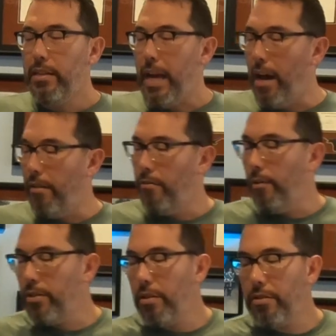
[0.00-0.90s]
Now,
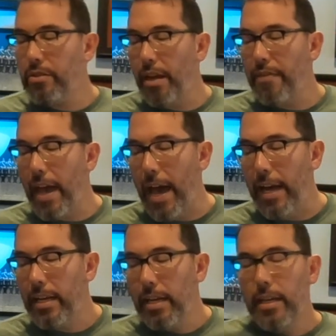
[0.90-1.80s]
once you understand
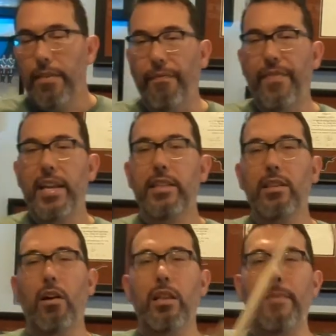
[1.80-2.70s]
that, then
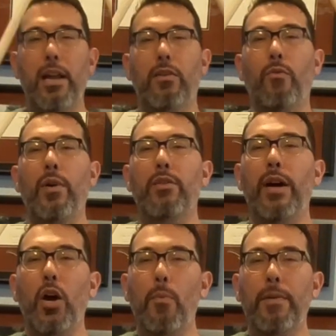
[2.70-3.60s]
it's all a matter of when do
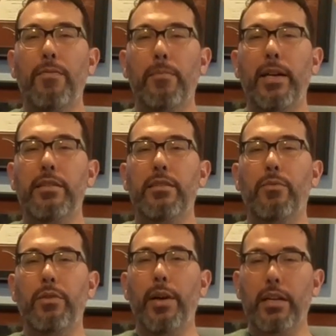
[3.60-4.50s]
I open for buzzes
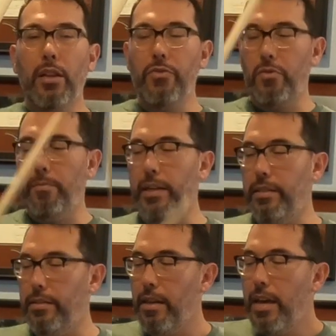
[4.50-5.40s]
and when do I close for
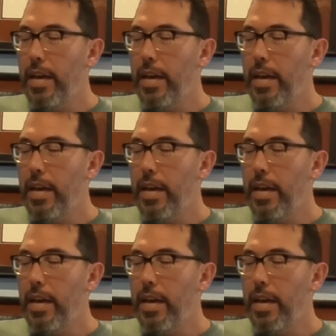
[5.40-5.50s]
buzzes.